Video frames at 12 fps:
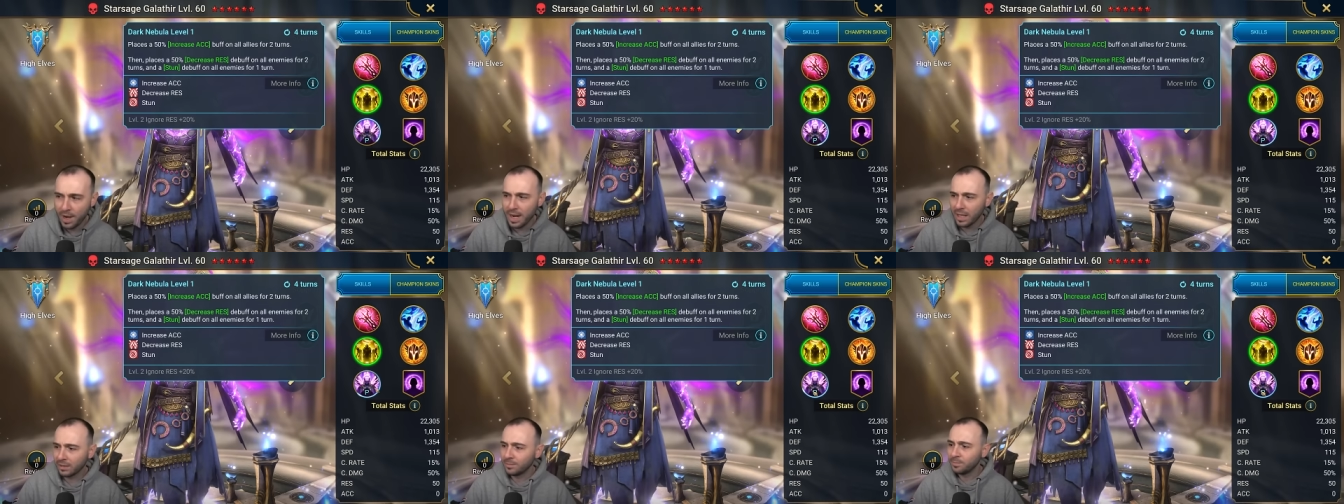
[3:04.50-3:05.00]

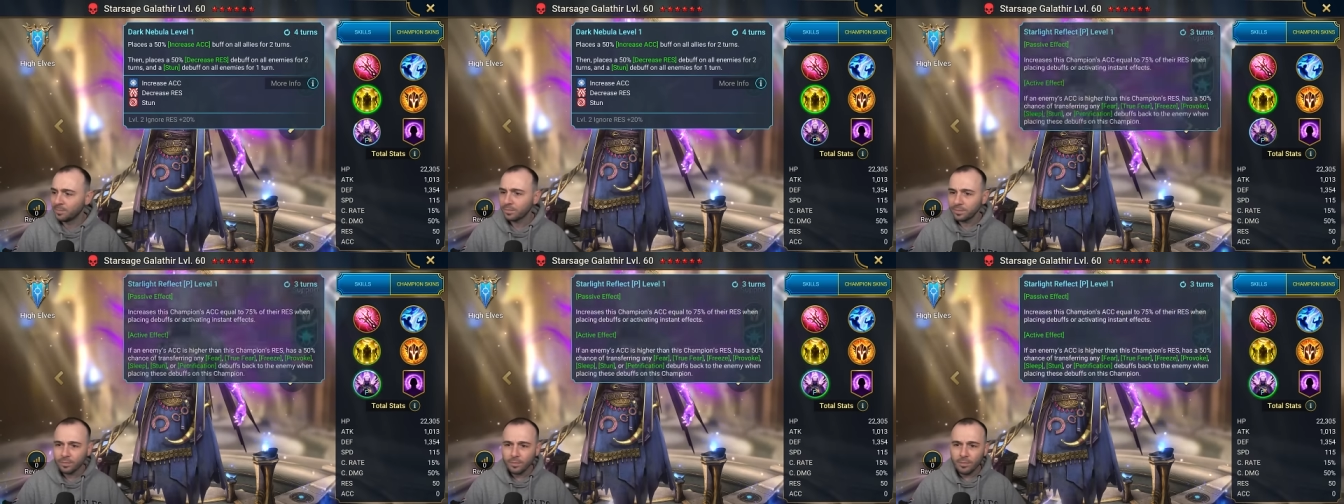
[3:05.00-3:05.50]
not?
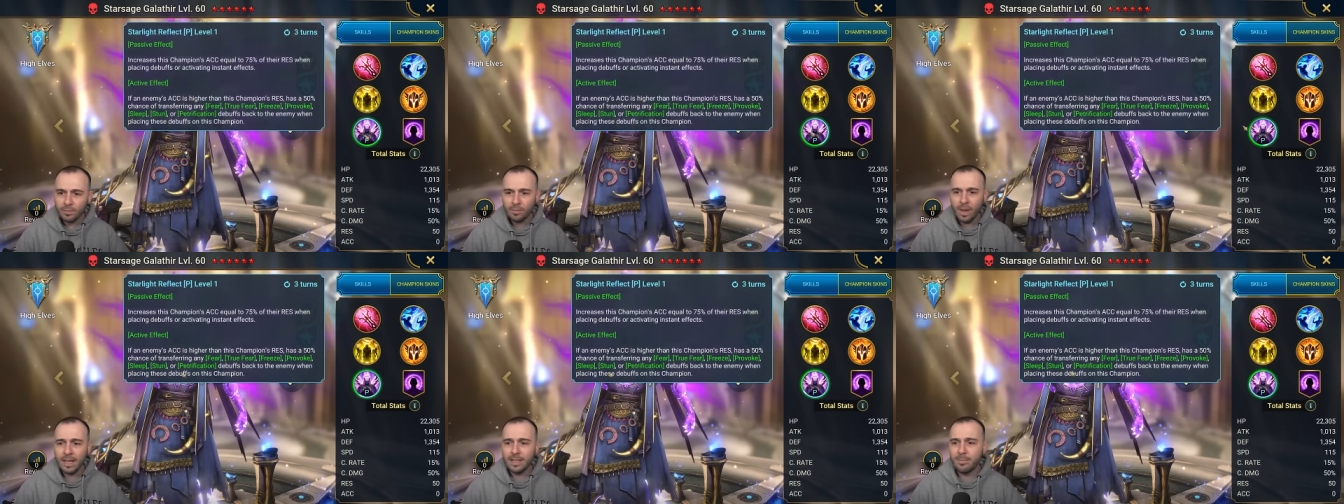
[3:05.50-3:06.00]

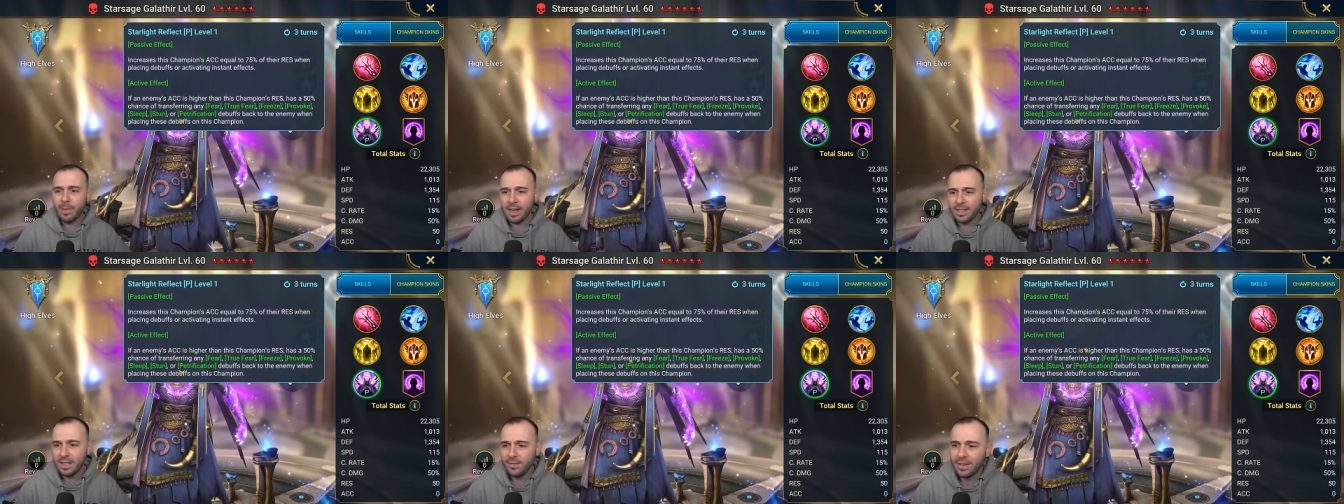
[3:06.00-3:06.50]
And the
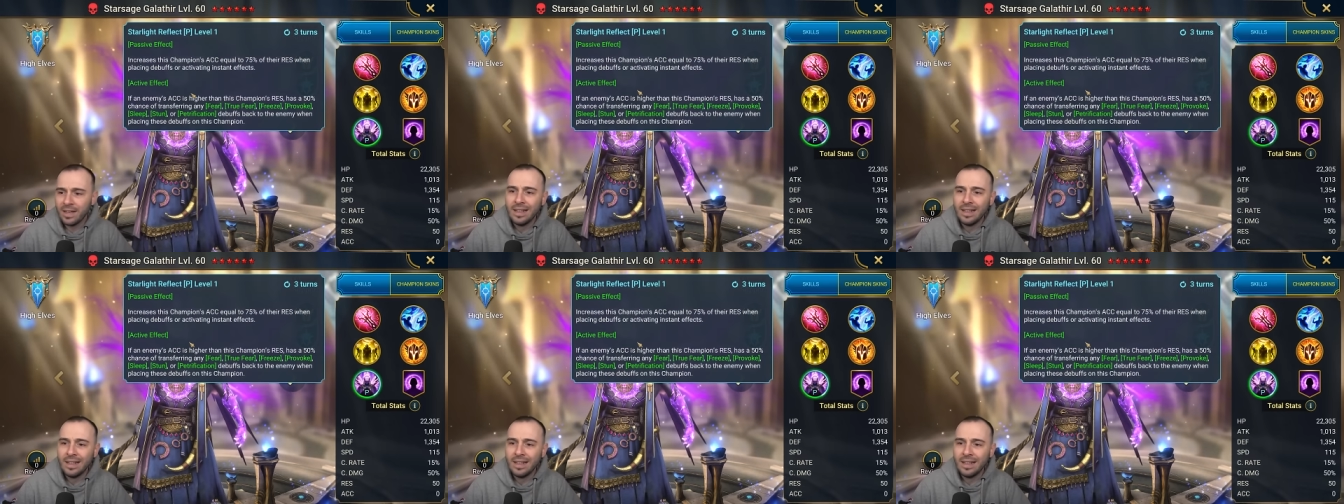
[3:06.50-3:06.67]
passive